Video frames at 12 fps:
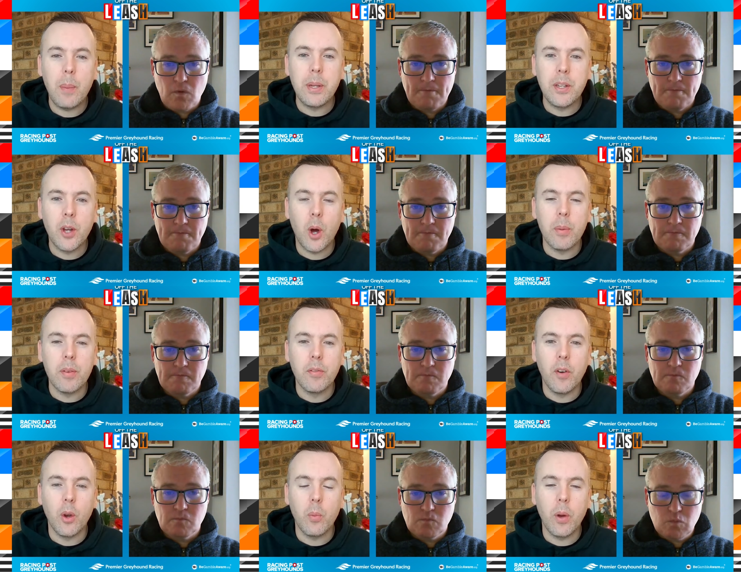Speaker 1: Puppy Derby
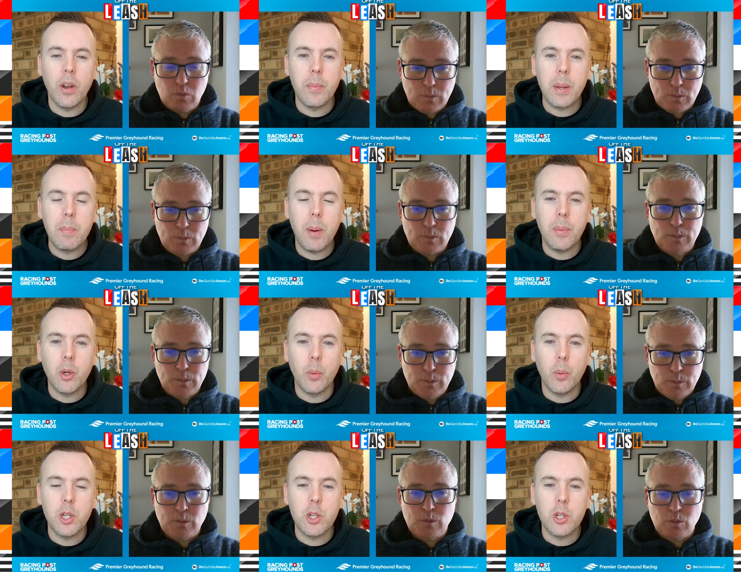Final, one of the big puppy
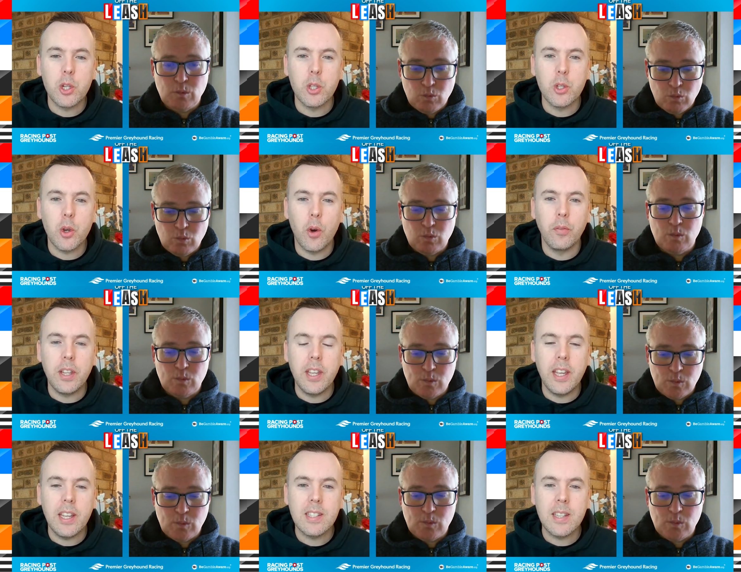competitions of the
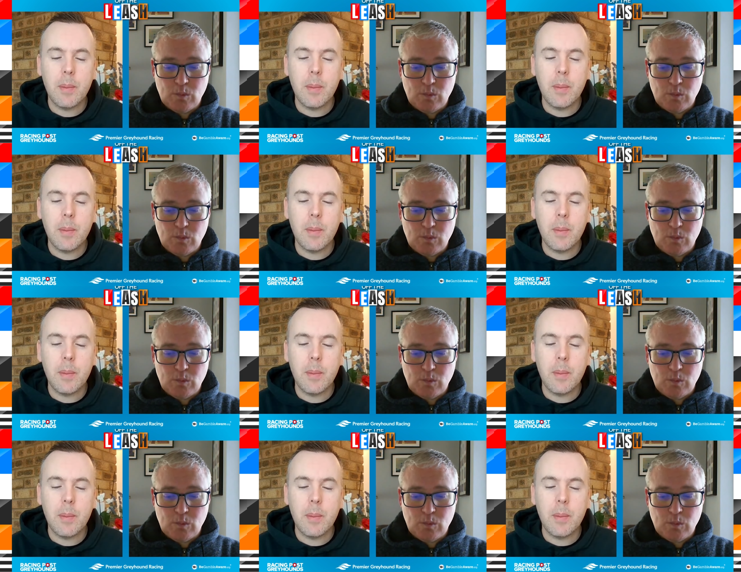year.